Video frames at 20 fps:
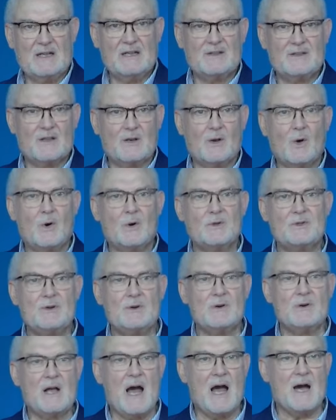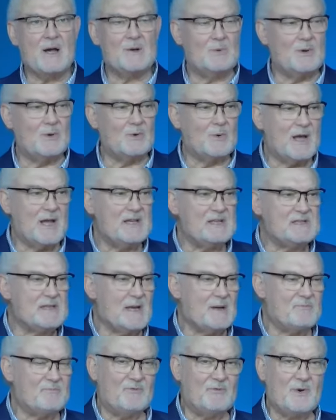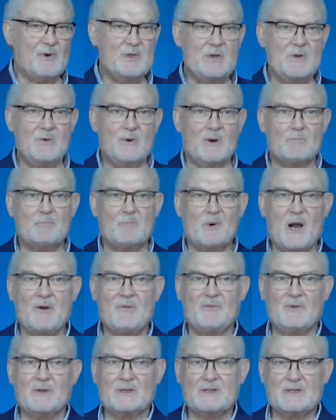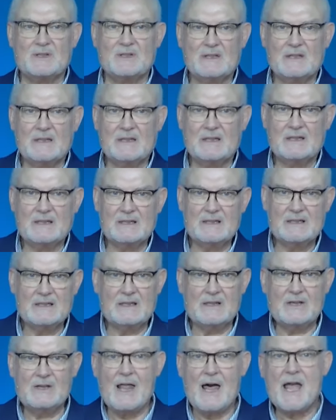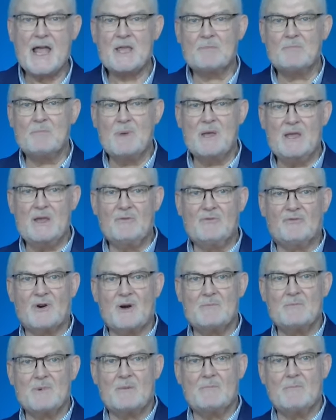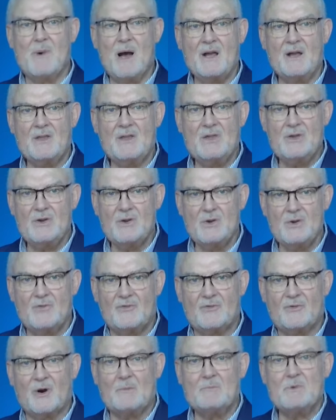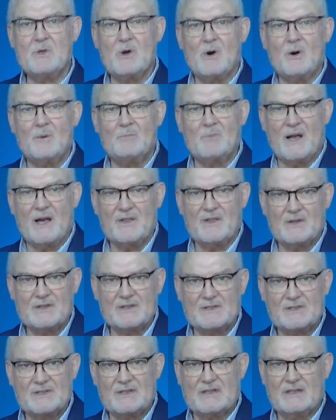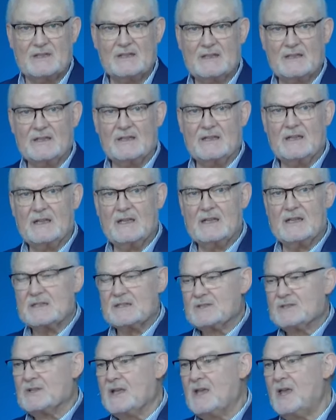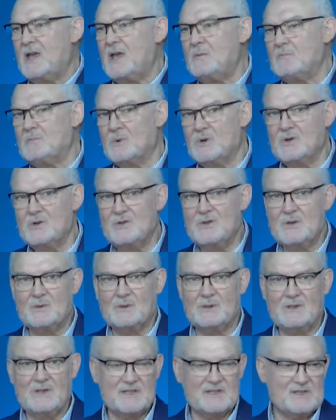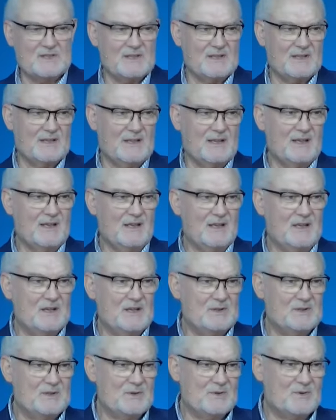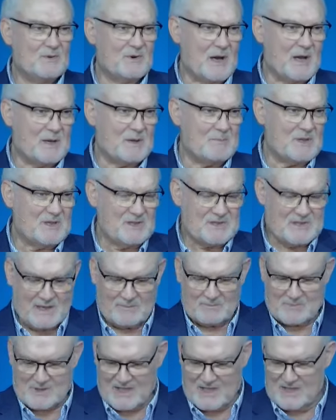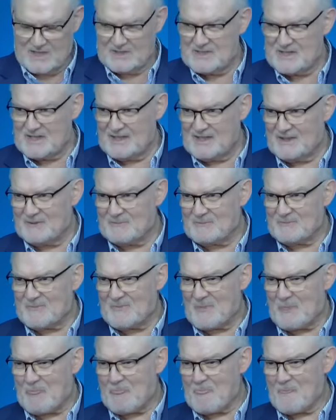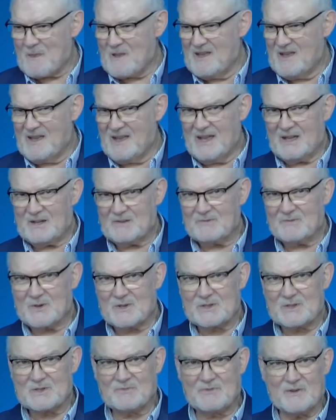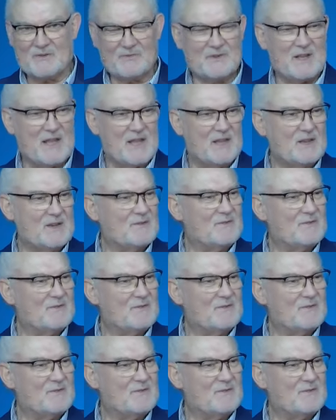The Lord your God will raise up for you a prophet like me from among you, from your brothers. it, it is to him who you will listen. Deuteronomy chapter 18 and verse 15.